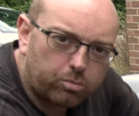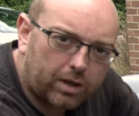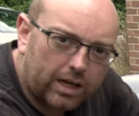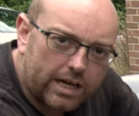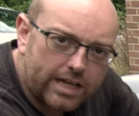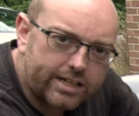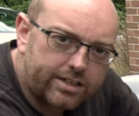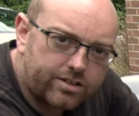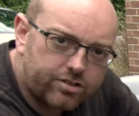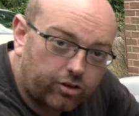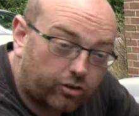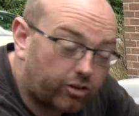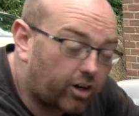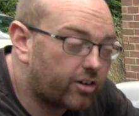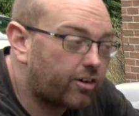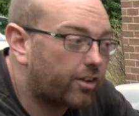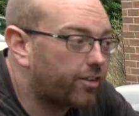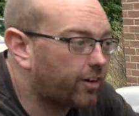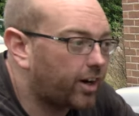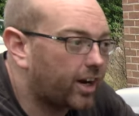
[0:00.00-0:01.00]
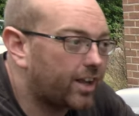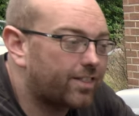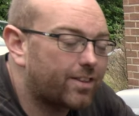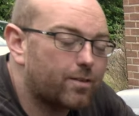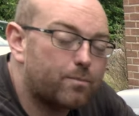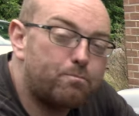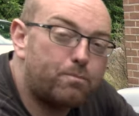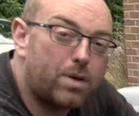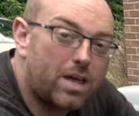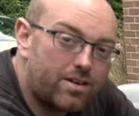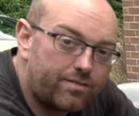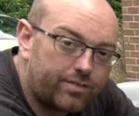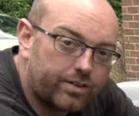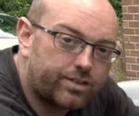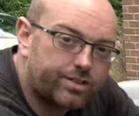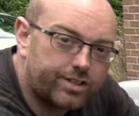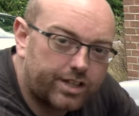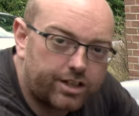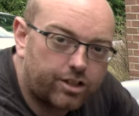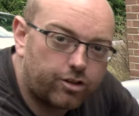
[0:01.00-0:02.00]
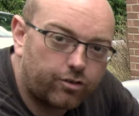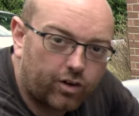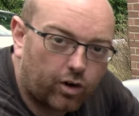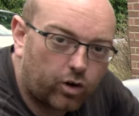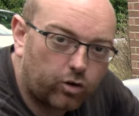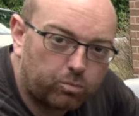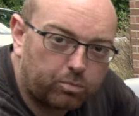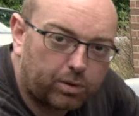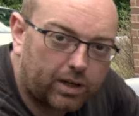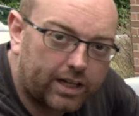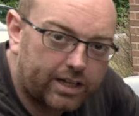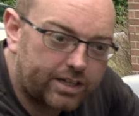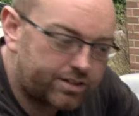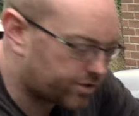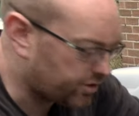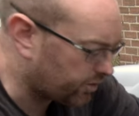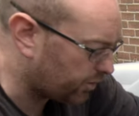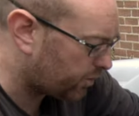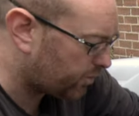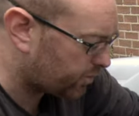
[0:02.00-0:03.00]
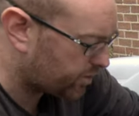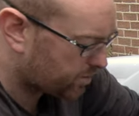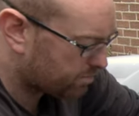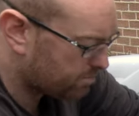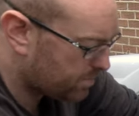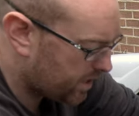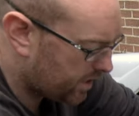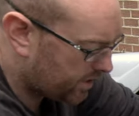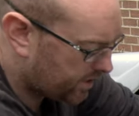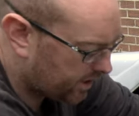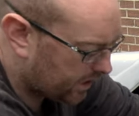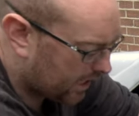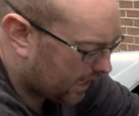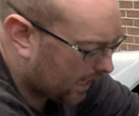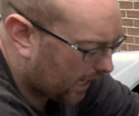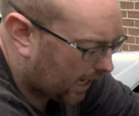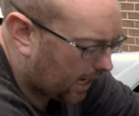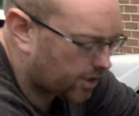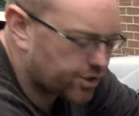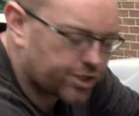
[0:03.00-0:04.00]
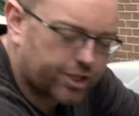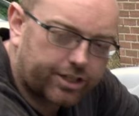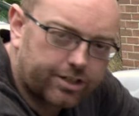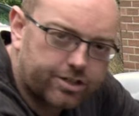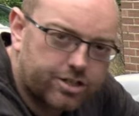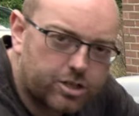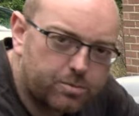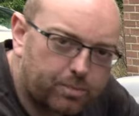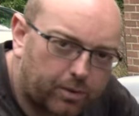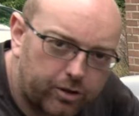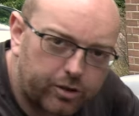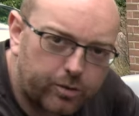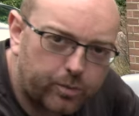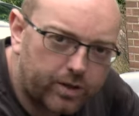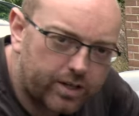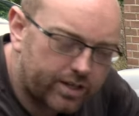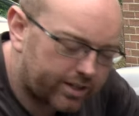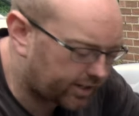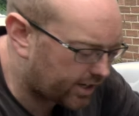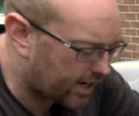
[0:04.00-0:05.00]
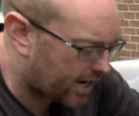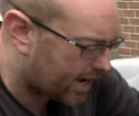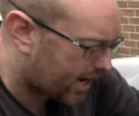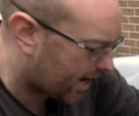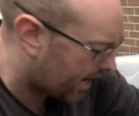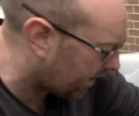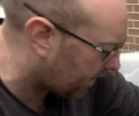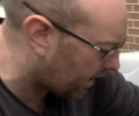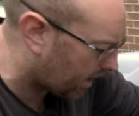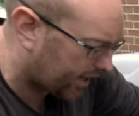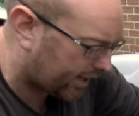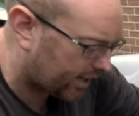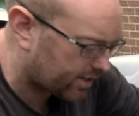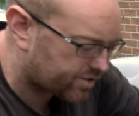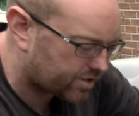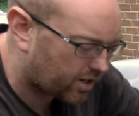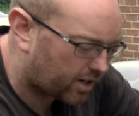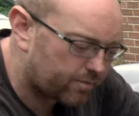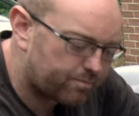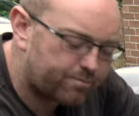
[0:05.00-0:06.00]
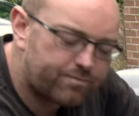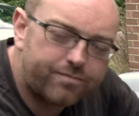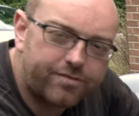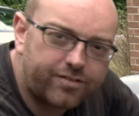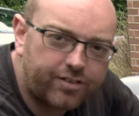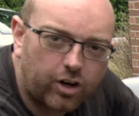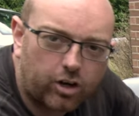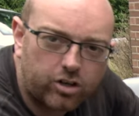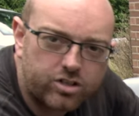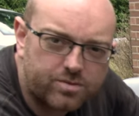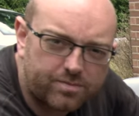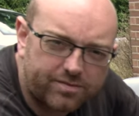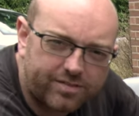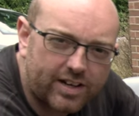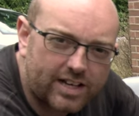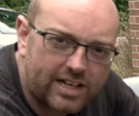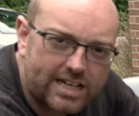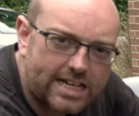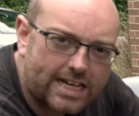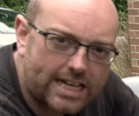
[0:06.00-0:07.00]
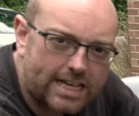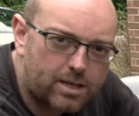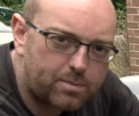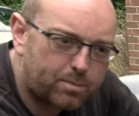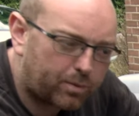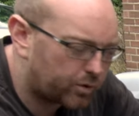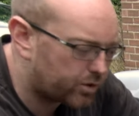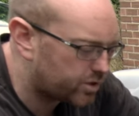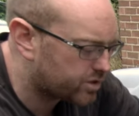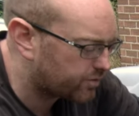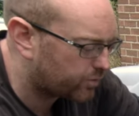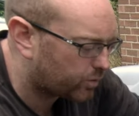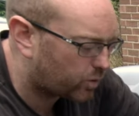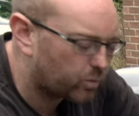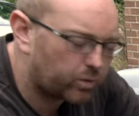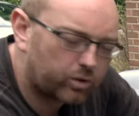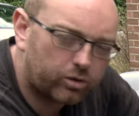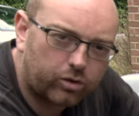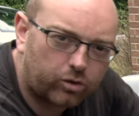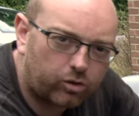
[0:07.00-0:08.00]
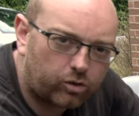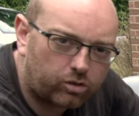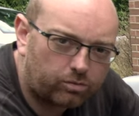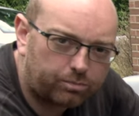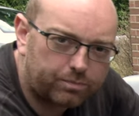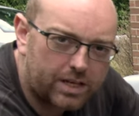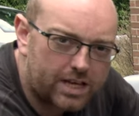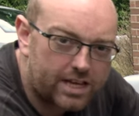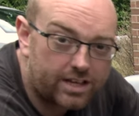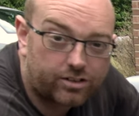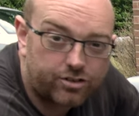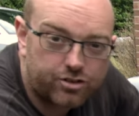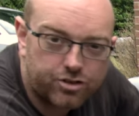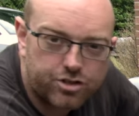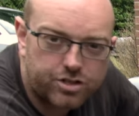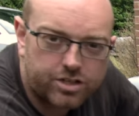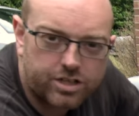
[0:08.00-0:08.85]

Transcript: place, or rather I had the pivot in the wrong place, so it was immediately clashing into the bodywork. And I guess I forgot some fairly key points of what we'll call hinge